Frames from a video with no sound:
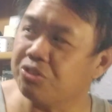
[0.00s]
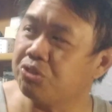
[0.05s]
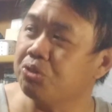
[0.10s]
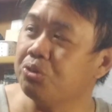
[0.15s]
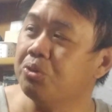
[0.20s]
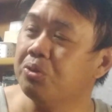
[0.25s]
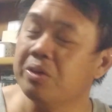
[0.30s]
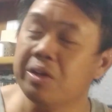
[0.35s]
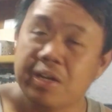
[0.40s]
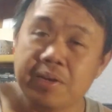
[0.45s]

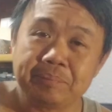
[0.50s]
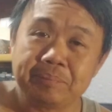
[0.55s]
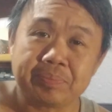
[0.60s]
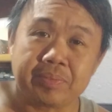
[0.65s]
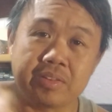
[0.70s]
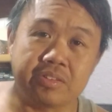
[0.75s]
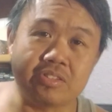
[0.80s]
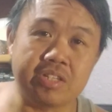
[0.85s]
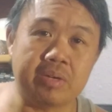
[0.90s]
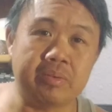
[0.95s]
So
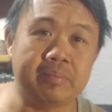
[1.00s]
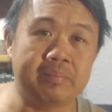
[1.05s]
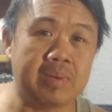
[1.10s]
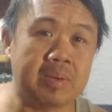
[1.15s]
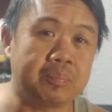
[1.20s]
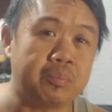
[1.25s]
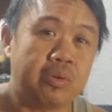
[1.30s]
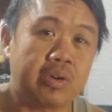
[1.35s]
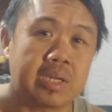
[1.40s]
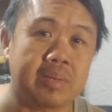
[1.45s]
some of my
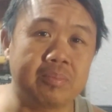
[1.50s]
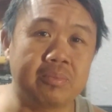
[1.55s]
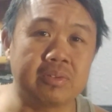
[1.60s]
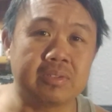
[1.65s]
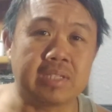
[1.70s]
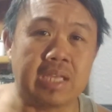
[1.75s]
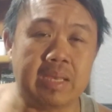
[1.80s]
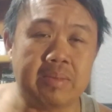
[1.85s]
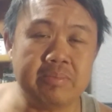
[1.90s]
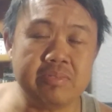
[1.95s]

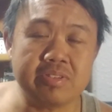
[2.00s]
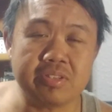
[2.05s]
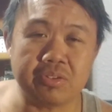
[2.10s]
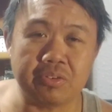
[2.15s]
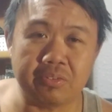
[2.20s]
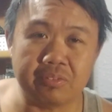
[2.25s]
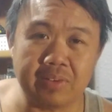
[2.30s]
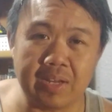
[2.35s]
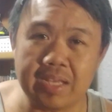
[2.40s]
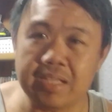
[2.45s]
Pokemon games,
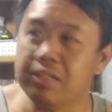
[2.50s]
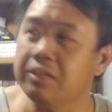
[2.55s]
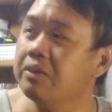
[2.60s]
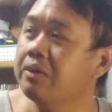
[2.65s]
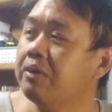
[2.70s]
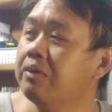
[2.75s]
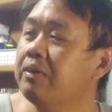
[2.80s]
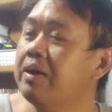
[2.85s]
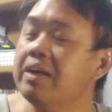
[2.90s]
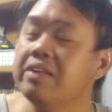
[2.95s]
alright,
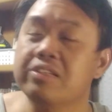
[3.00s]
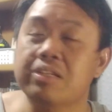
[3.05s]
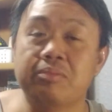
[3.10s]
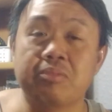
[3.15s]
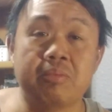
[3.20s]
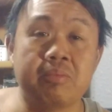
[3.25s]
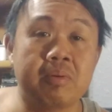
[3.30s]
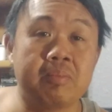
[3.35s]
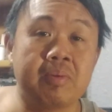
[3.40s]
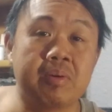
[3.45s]
some
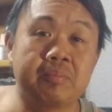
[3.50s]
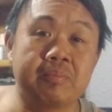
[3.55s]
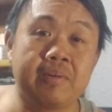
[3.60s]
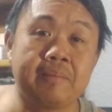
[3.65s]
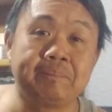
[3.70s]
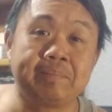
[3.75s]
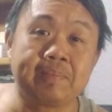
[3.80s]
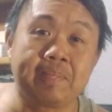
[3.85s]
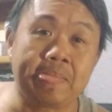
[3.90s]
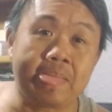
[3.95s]
of
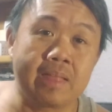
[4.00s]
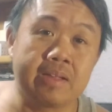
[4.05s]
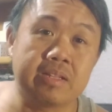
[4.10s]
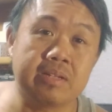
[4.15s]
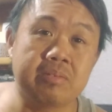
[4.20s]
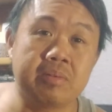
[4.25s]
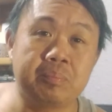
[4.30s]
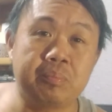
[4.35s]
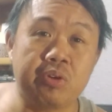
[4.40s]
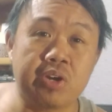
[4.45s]

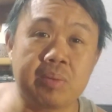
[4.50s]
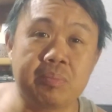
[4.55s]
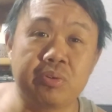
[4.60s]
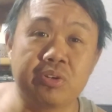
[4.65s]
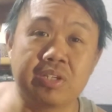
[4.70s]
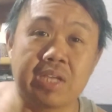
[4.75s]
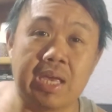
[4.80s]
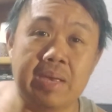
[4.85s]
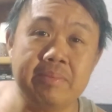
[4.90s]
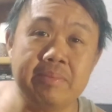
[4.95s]

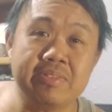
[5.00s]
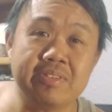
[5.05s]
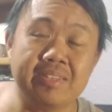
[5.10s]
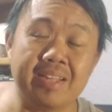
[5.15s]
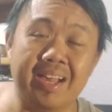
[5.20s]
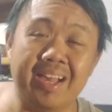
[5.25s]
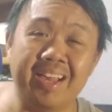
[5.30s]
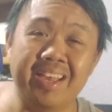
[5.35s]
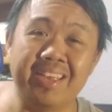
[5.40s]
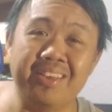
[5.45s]
Pokemon games
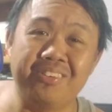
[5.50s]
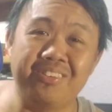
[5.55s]
I